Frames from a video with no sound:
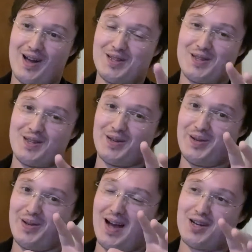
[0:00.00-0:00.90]

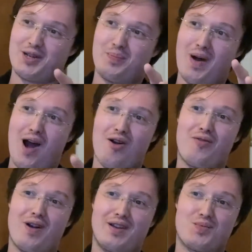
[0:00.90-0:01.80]
To actually
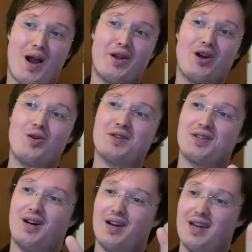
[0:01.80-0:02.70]
paraphrase Randy
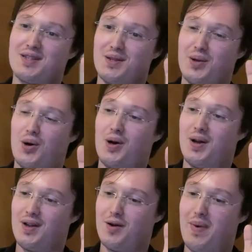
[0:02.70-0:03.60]
Komisar, it's not
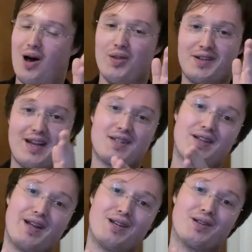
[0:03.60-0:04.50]
about the
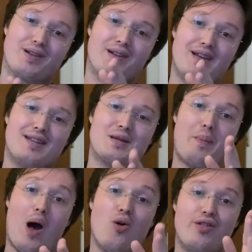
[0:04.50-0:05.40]
destination, it's
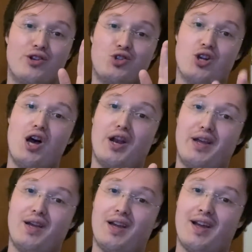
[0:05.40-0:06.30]
about the
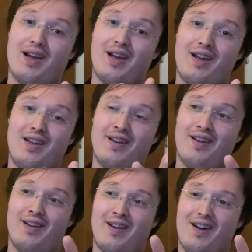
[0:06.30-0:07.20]
journey.
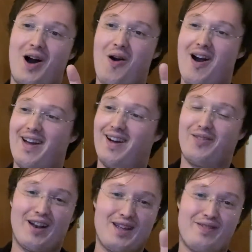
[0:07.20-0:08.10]
All right, I'm
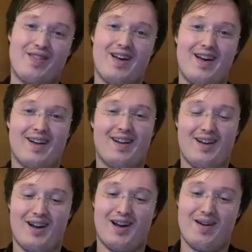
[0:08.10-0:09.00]
gonna leave it there.
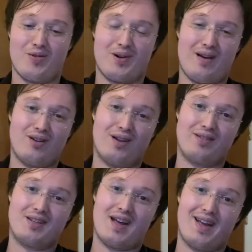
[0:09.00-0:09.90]
Everyone have a
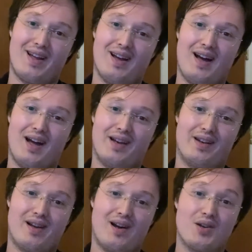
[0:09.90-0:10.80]
lovely day, and
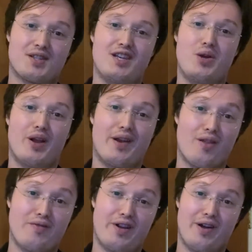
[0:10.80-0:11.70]
I'll see you in
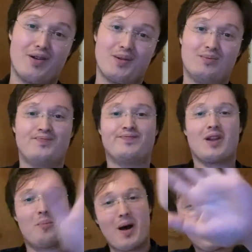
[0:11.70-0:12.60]
another video.
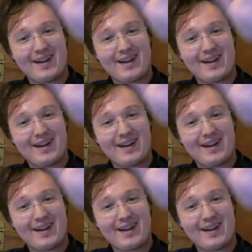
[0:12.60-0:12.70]
Bye.